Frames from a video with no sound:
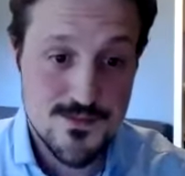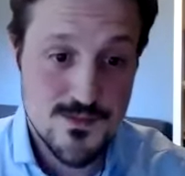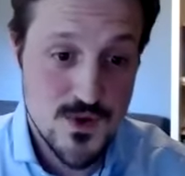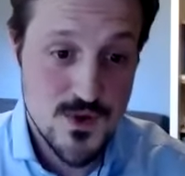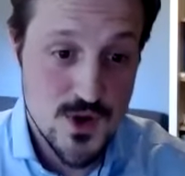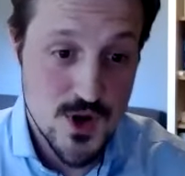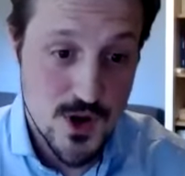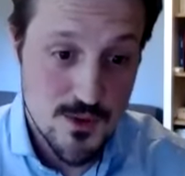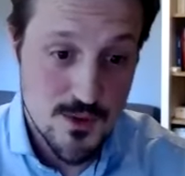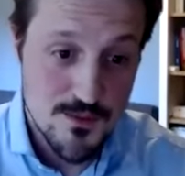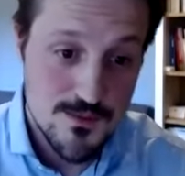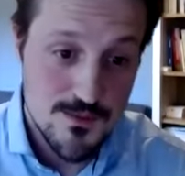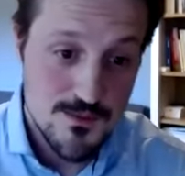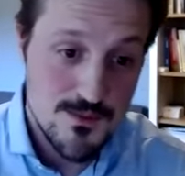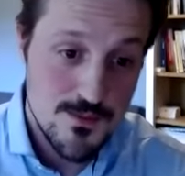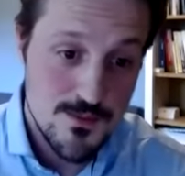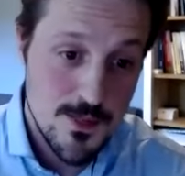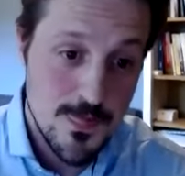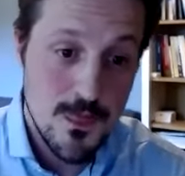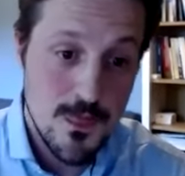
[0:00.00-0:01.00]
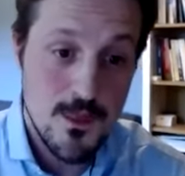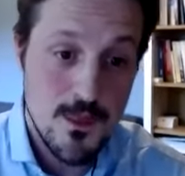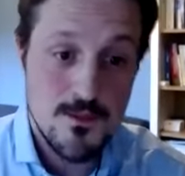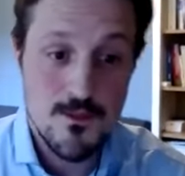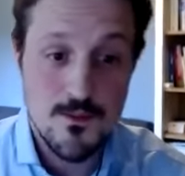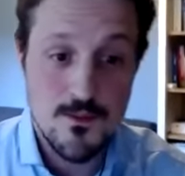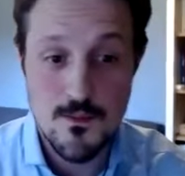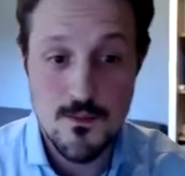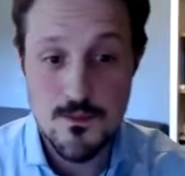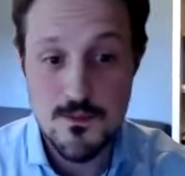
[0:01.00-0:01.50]
You know,
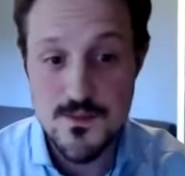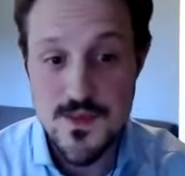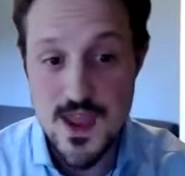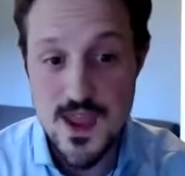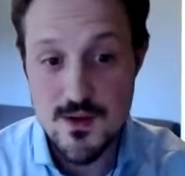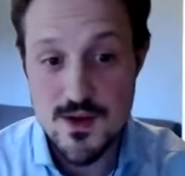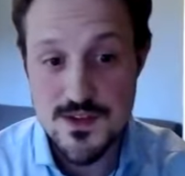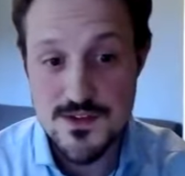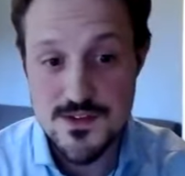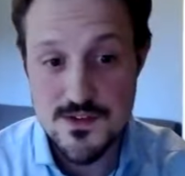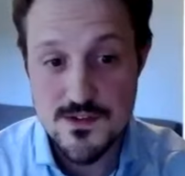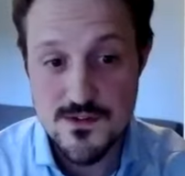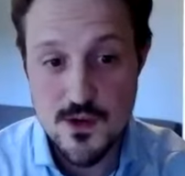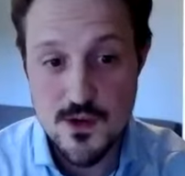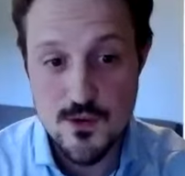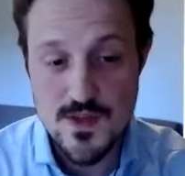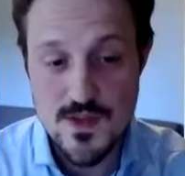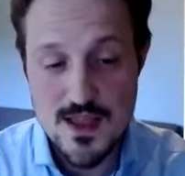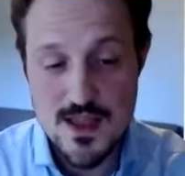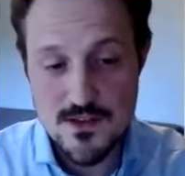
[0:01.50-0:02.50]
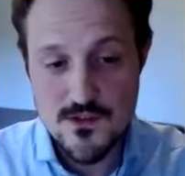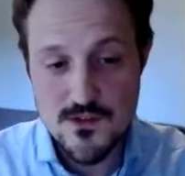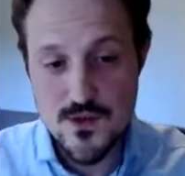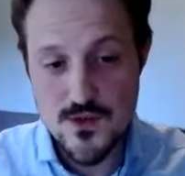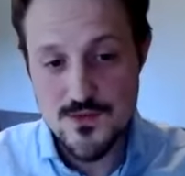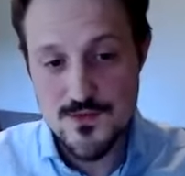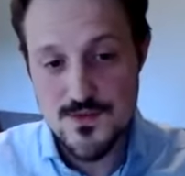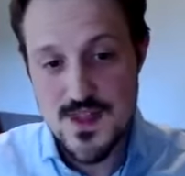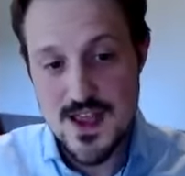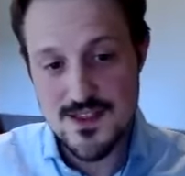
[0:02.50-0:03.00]

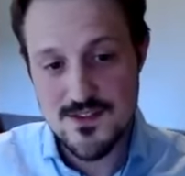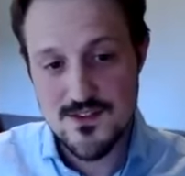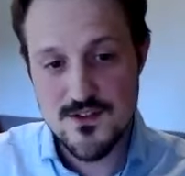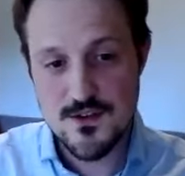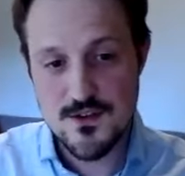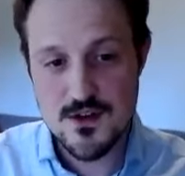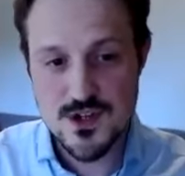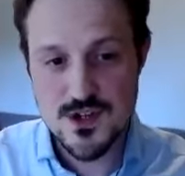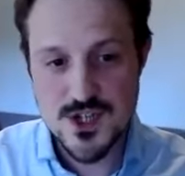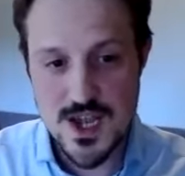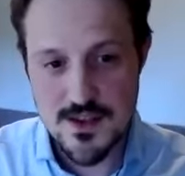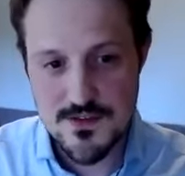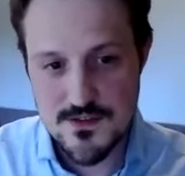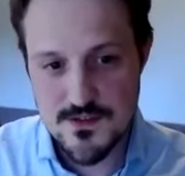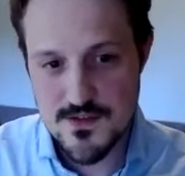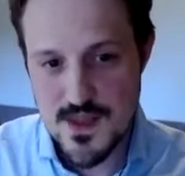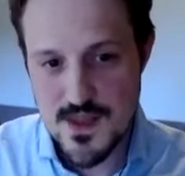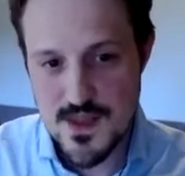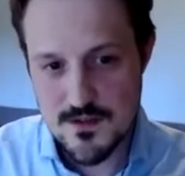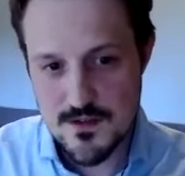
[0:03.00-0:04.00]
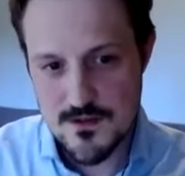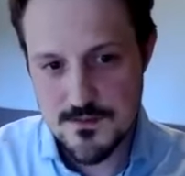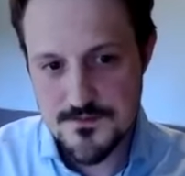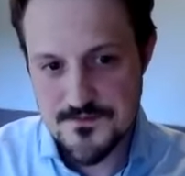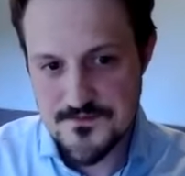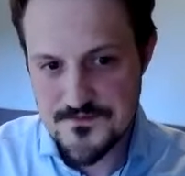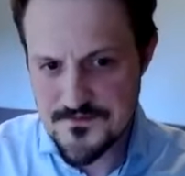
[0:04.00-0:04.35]
that suggests that